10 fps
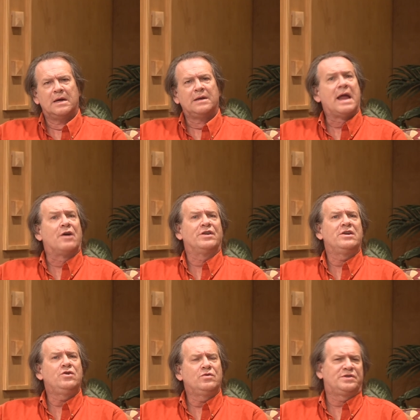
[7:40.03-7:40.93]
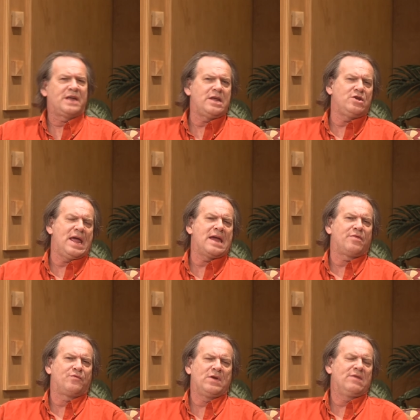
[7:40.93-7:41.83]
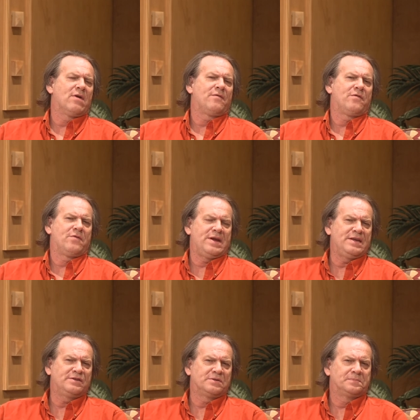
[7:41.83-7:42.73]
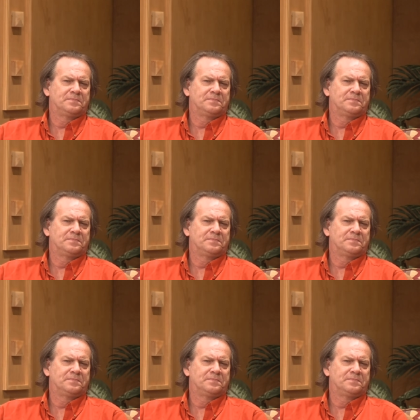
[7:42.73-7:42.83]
Now, didn't you say you had three referees?